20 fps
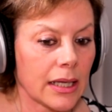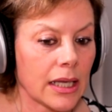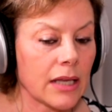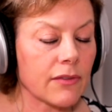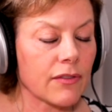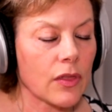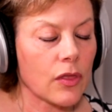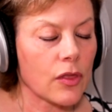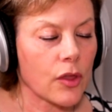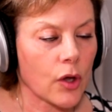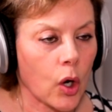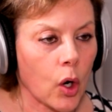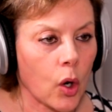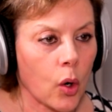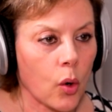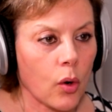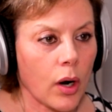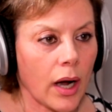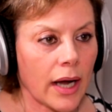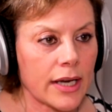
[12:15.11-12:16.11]
even
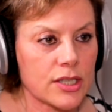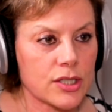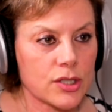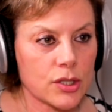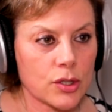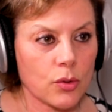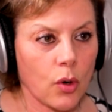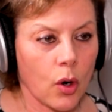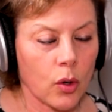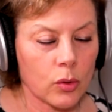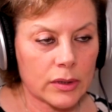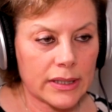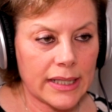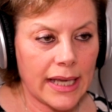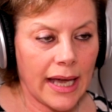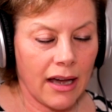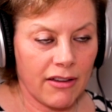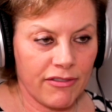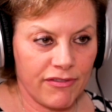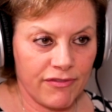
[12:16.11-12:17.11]
though I do
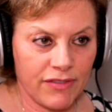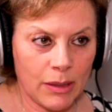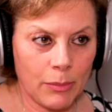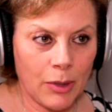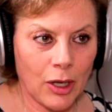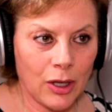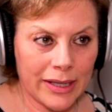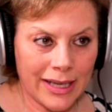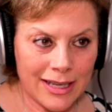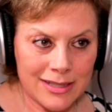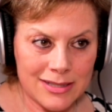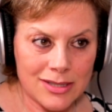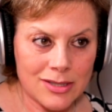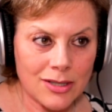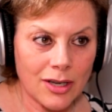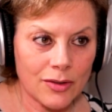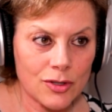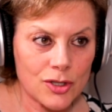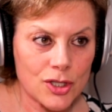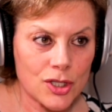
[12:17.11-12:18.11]
only have female guests
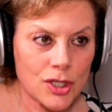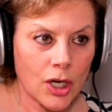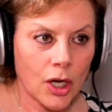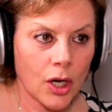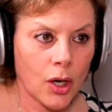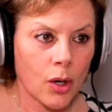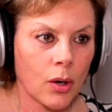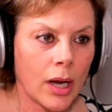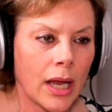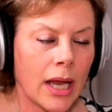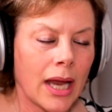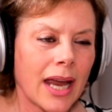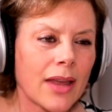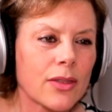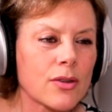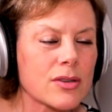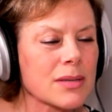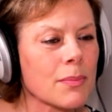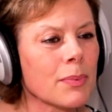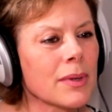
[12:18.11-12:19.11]
on the show,
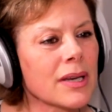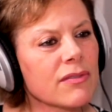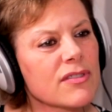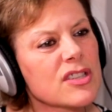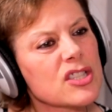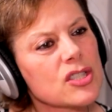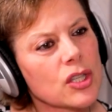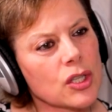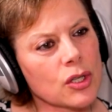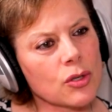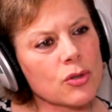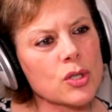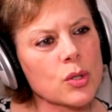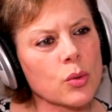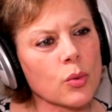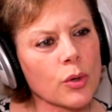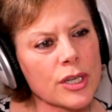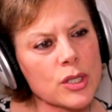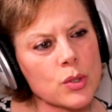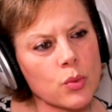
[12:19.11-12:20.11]
and there's a bit of a skew
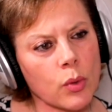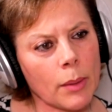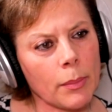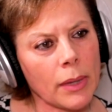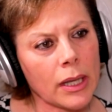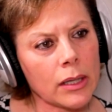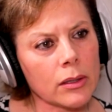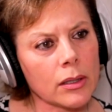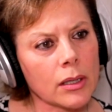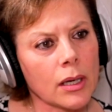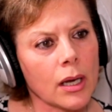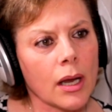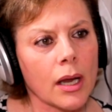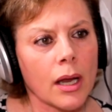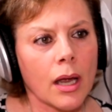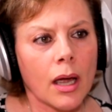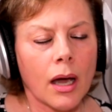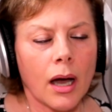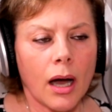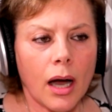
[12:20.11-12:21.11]
towards women,
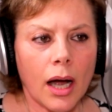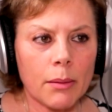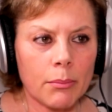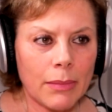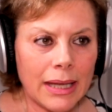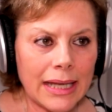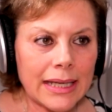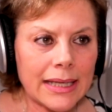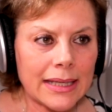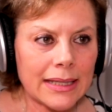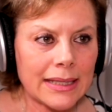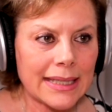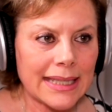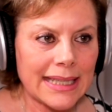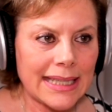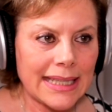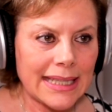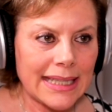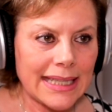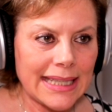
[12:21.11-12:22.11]
I make it
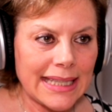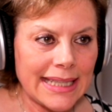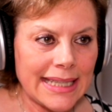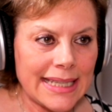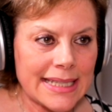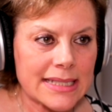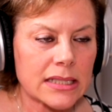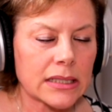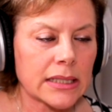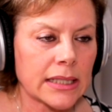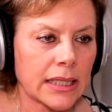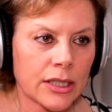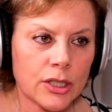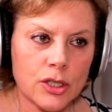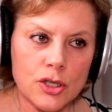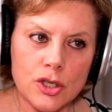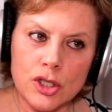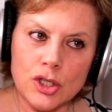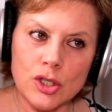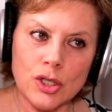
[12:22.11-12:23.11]
easily
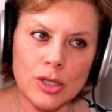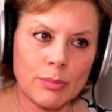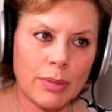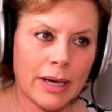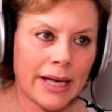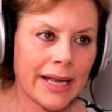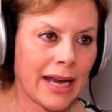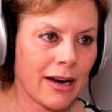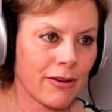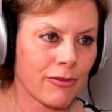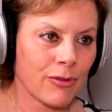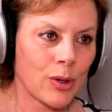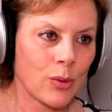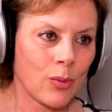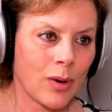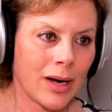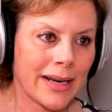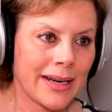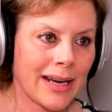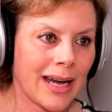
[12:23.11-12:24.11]
understood by
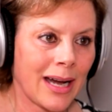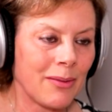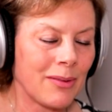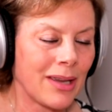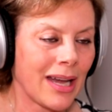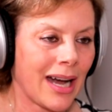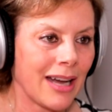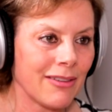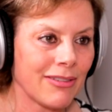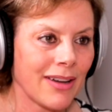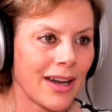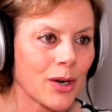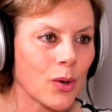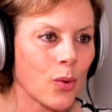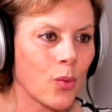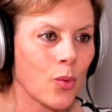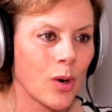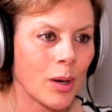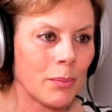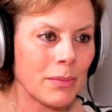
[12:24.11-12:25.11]
everyone. I mean, I've had
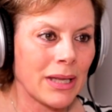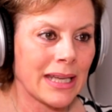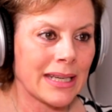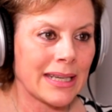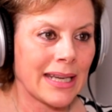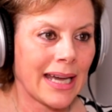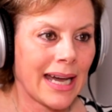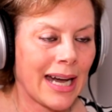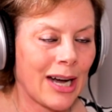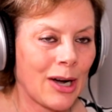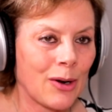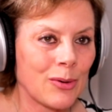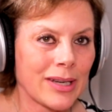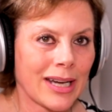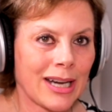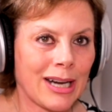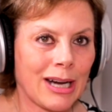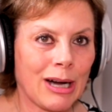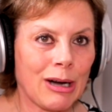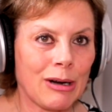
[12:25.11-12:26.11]
a woman out
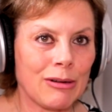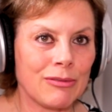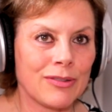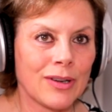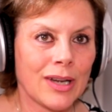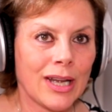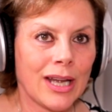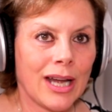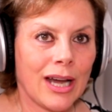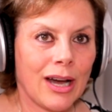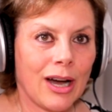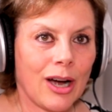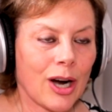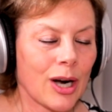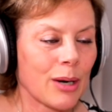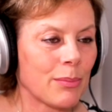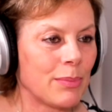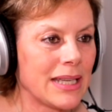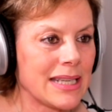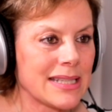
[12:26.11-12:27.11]
of
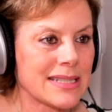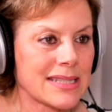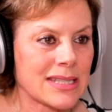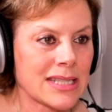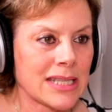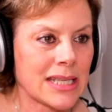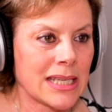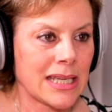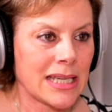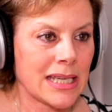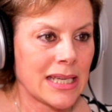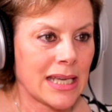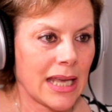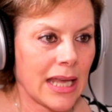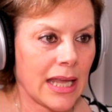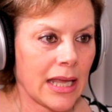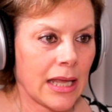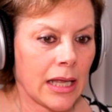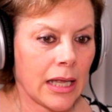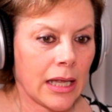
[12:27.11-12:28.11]

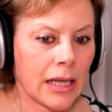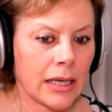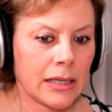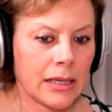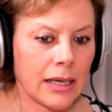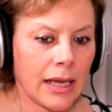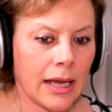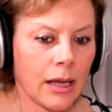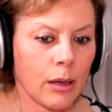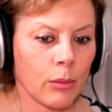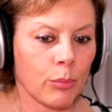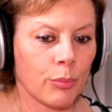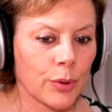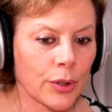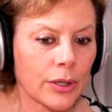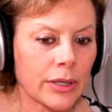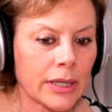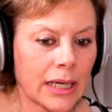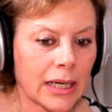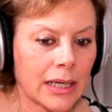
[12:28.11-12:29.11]
RBC in
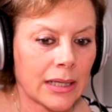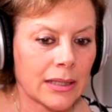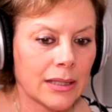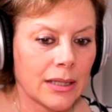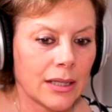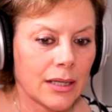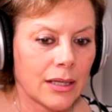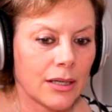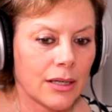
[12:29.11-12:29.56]
Alberta